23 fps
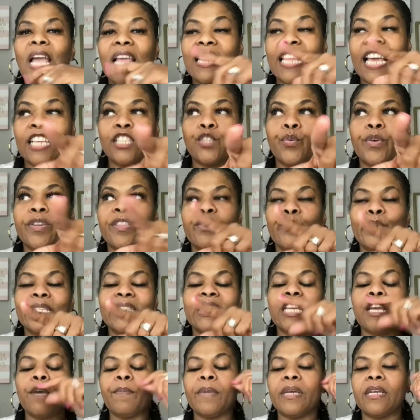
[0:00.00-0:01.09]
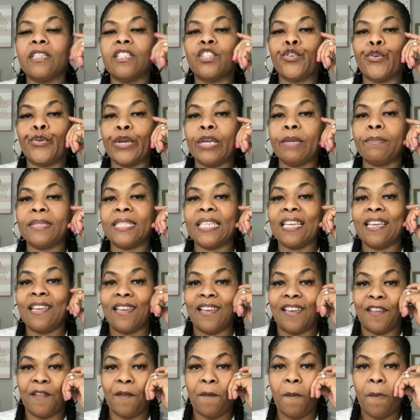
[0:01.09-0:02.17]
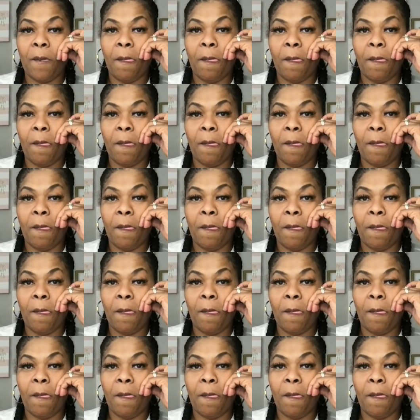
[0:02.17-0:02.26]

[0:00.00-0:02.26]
That's where the resentment creeps in